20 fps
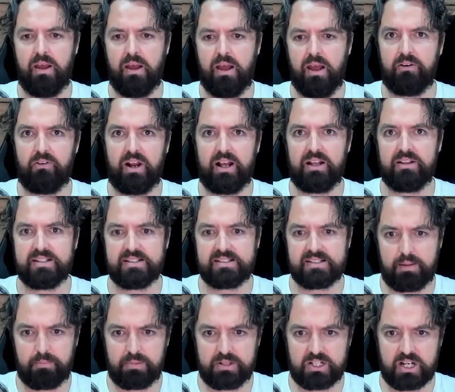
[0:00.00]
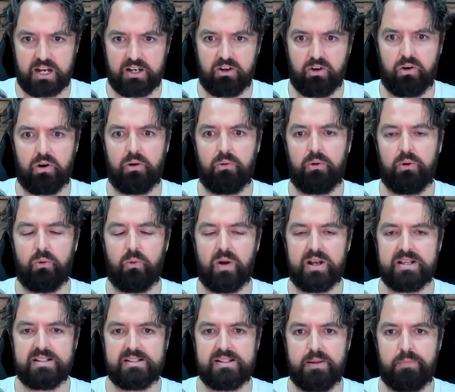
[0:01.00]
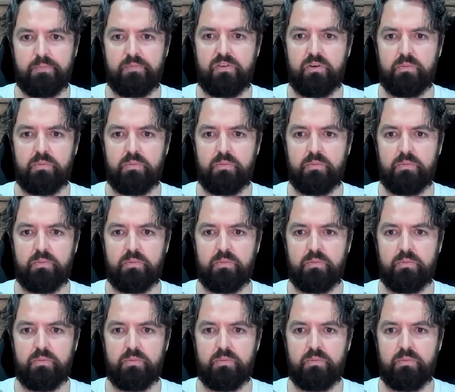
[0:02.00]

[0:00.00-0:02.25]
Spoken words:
In around December, January, we always dip